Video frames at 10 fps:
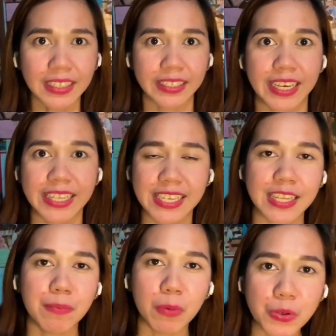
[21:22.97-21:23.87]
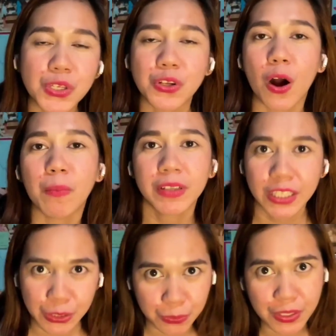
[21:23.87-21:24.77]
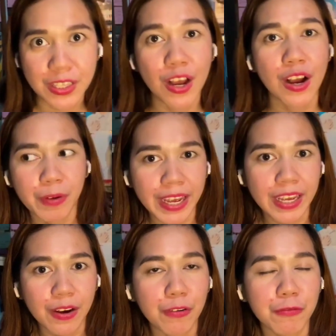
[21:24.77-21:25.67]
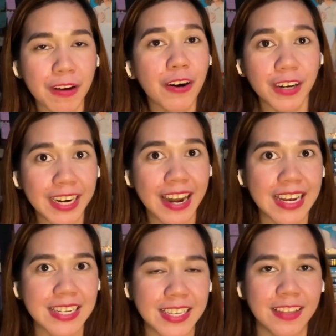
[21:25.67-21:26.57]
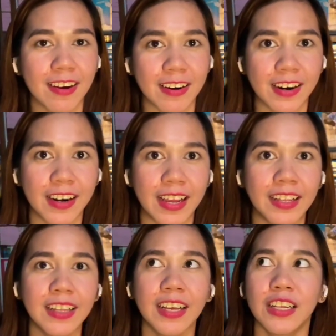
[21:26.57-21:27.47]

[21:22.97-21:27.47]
It is the most commonly used way of organizing the RL.